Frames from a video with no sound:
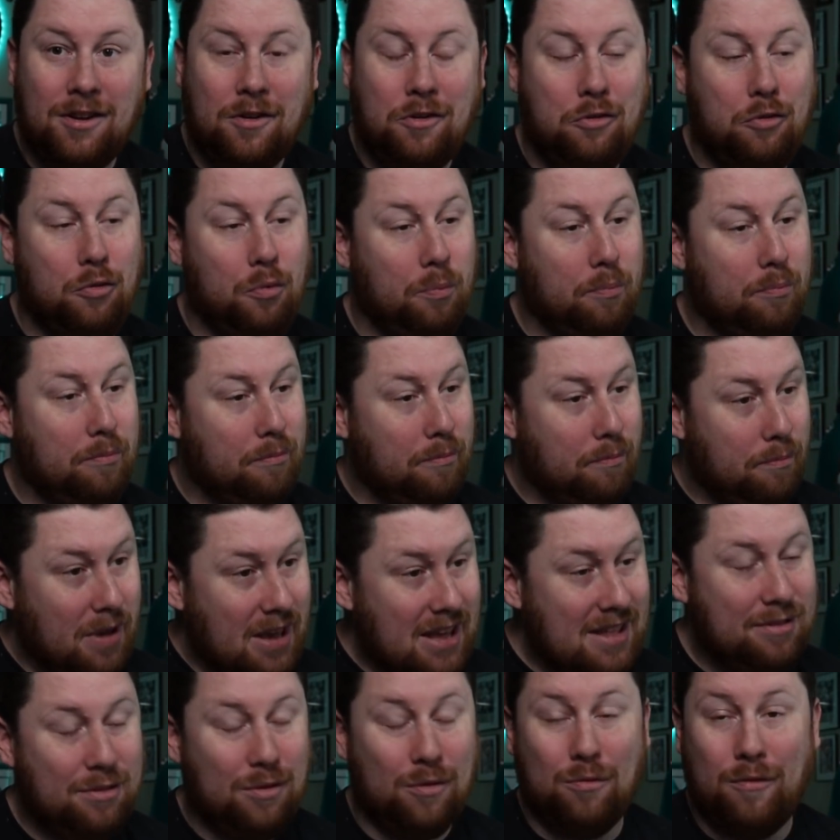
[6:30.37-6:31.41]
who
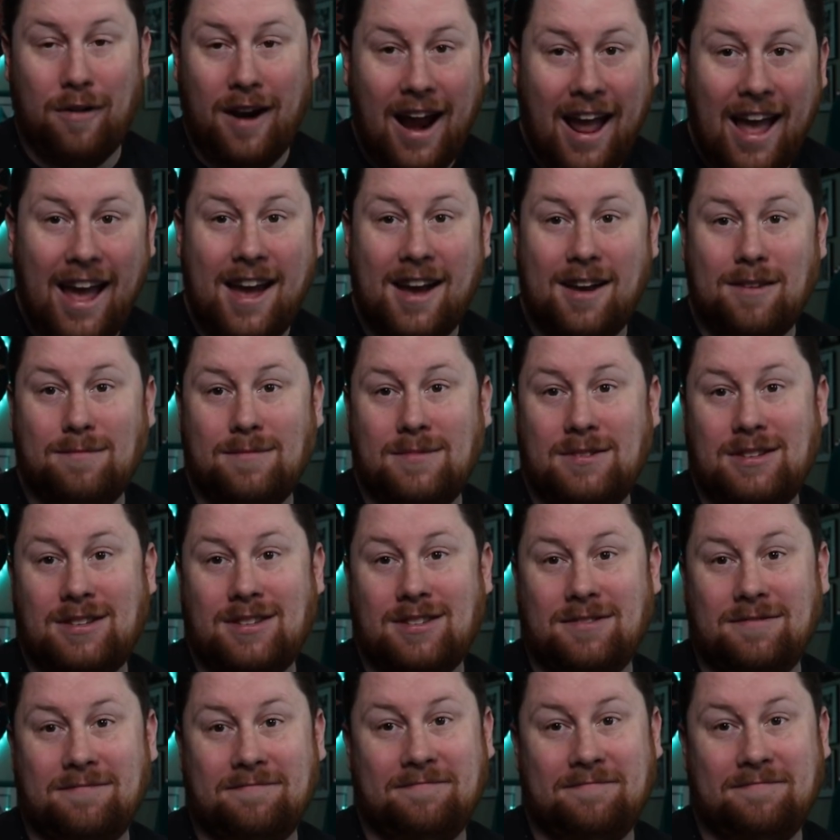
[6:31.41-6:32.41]
beat the Rams.